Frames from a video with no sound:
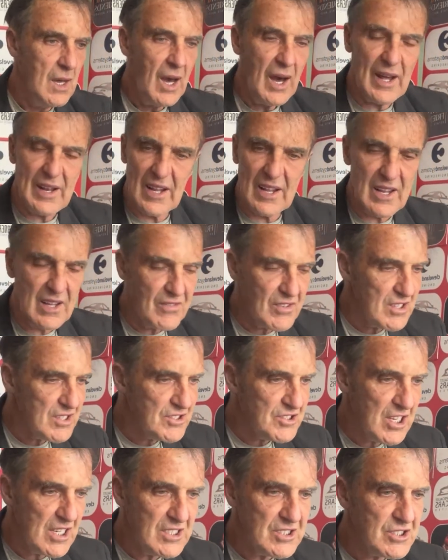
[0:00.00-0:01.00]
And I never
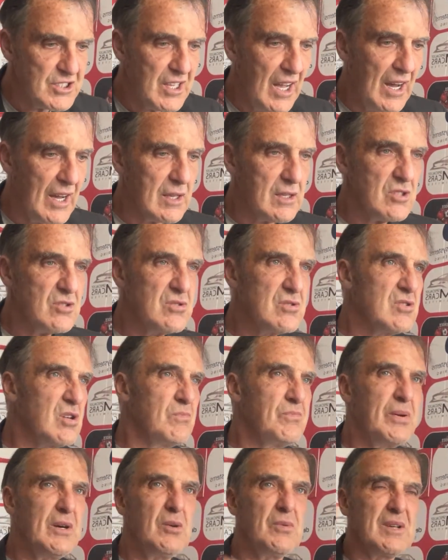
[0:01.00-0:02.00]
changed tack.
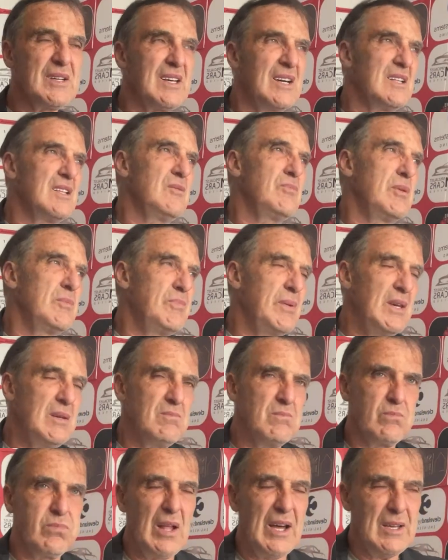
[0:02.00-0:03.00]
Some people were kidding with
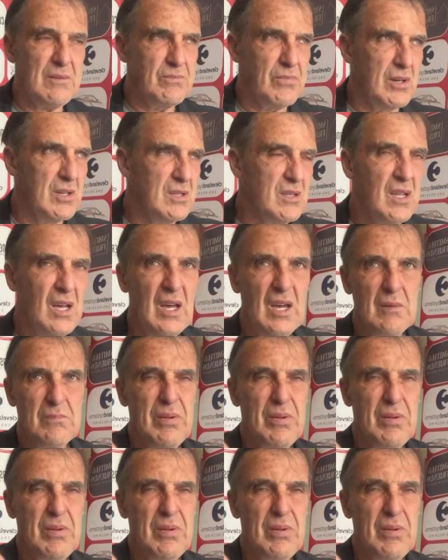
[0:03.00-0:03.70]
beating Blackburn.